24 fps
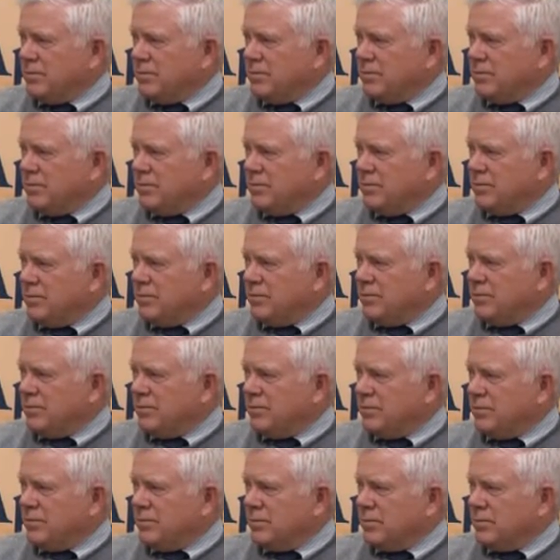
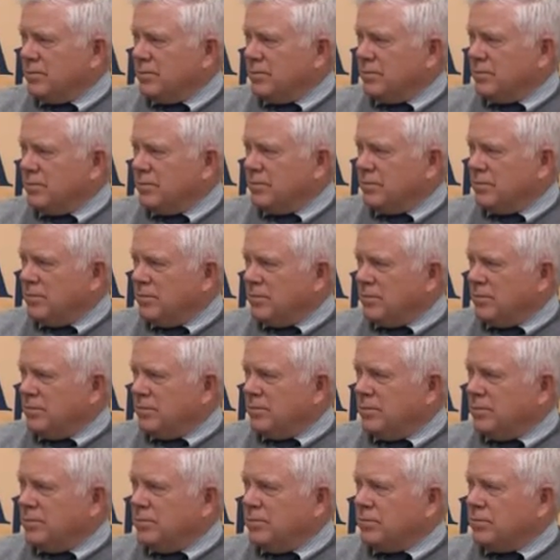
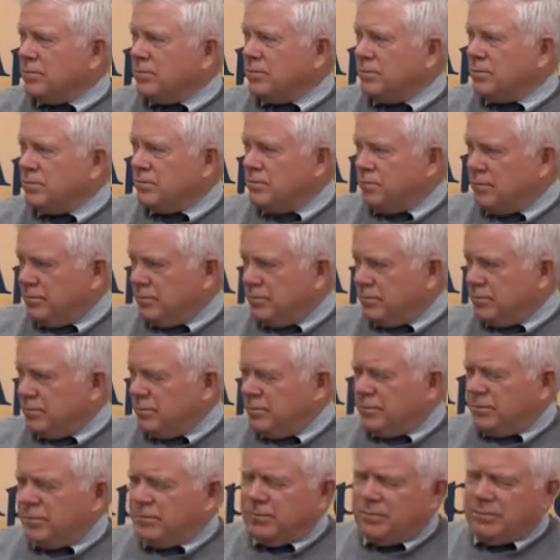
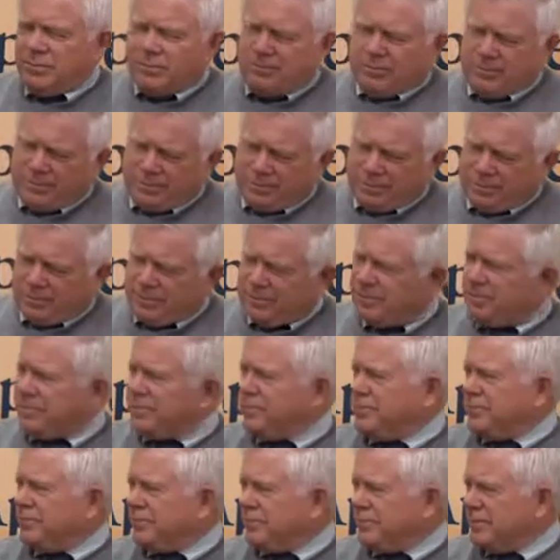
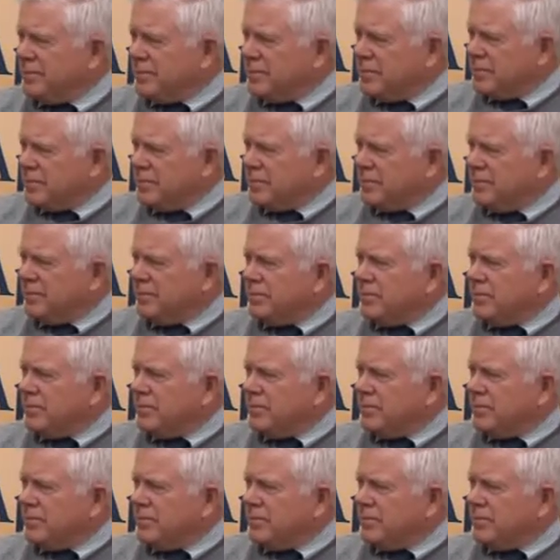This person isn't speaking.